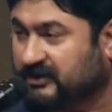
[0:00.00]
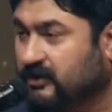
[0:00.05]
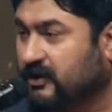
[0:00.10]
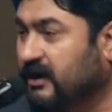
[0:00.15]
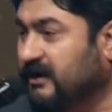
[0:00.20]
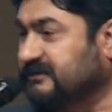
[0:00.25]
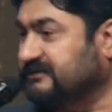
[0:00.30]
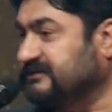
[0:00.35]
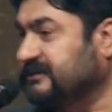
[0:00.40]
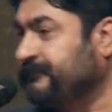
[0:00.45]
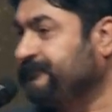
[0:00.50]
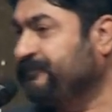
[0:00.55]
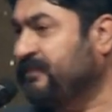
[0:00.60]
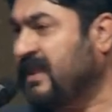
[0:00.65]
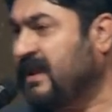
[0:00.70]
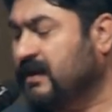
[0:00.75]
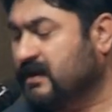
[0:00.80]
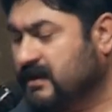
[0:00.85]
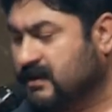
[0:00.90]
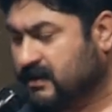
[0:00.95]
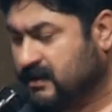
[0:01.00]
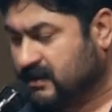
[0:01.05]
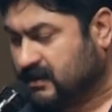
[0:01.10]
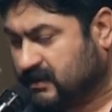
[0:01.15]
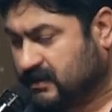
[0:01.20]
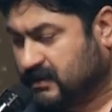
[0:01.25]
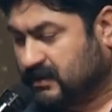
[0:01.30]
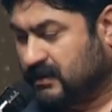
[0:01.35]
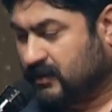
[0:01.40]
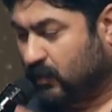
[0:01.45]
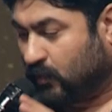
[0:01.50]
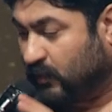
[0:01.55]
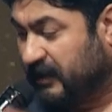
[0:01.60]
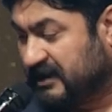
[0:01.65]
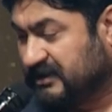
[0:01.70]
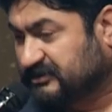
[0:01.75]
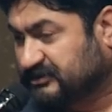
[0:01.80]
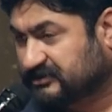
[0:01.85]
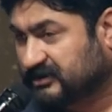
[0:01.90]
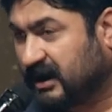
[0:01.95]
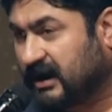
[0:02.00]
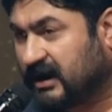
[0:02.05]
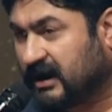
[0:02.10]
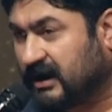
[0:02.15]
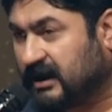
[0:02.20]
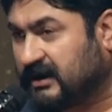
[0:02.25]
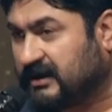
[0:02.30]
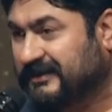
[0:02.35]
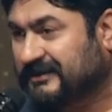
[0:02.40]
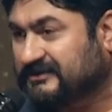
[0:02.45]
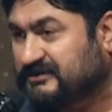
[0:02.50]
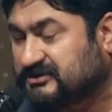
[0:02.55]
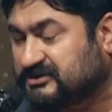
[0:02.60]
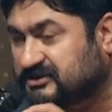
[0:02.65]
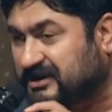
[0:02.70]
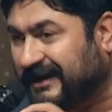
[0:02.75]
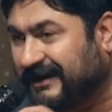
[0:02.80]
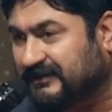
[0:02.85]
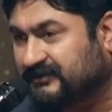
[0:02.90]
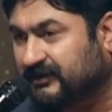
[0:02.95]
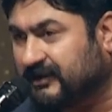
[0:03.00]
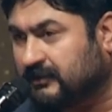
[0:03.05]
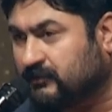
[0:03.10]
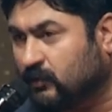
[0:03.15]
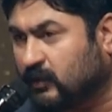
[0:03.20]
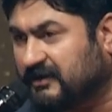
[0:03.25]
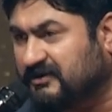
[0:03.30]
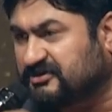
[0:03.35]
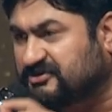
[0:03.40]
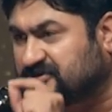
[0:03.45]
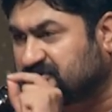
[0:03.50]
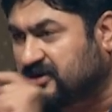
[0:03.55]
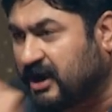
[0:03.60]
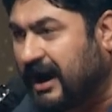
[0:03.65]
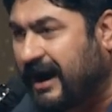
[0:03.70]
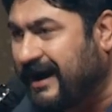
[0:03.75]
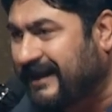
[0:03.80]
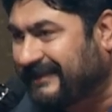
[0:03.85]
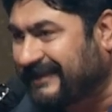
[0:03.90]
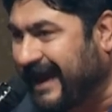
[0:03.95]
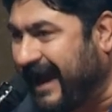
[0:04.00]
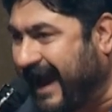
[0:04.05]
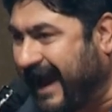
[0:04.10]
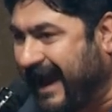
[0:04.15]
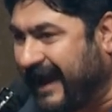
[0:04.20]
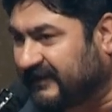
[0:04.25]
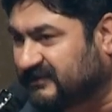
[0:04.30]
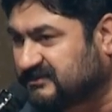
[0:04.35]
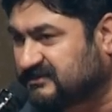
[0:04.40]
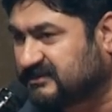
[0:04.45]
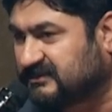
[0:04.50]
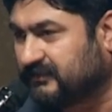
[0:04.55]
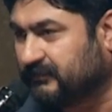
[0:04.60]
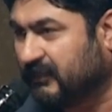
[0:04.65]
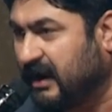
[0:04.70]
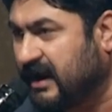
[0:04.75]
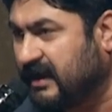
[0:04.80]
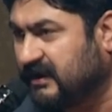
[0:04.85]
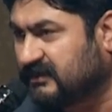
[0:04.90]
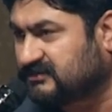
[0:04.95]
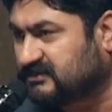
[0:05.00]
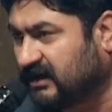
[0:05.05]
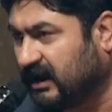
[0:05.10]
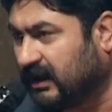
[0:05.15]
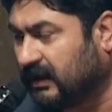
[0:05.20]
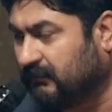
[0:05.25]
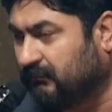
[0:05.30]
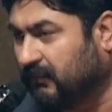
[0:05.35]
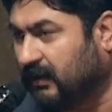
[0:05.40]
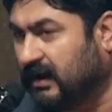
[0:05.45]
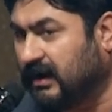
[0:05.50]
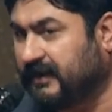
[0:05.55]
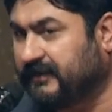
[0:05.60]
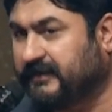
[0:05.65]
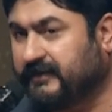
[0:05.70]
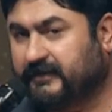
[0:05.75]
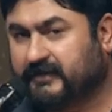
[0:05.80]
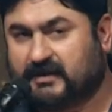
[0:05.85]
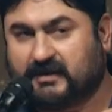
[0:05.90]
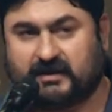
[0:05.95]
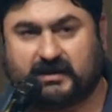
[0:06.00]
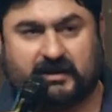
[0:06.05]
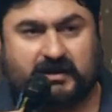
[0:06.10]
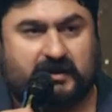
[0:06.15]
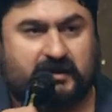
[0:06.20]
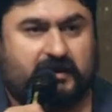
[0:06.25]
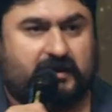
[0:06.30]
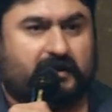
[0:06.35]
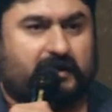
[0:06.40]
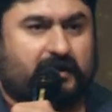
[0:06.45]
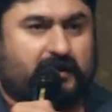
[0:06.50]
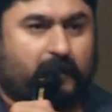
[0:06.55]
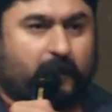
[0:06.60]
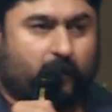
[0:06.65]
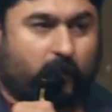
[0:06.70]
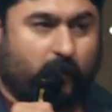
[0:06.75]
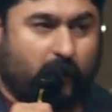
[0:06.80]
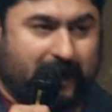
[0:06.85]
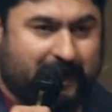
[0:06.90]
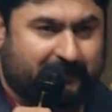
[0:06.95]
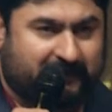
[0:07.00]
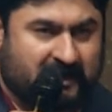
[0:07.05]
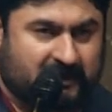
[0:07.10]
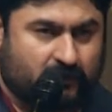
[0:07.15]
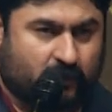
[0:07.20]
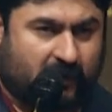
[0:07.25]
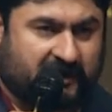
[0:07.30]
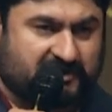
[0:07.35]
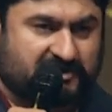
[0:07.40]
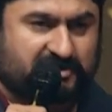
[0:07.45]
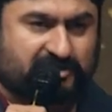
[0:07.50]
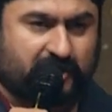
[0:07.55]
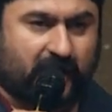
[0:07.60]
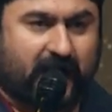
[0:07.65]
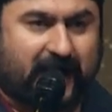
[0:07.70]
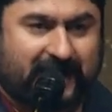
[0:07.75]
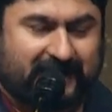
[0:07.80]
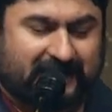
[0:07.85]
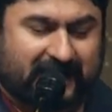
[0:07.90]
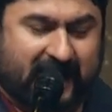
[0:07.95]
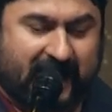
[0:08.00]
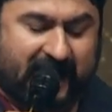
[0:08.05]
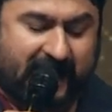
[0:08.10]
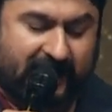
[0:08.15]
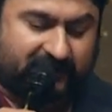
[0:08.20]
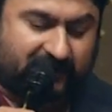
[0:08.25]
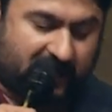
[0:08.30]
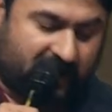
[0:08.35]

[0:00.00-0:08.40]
because we saw children were shot at by the Taliban women were shot at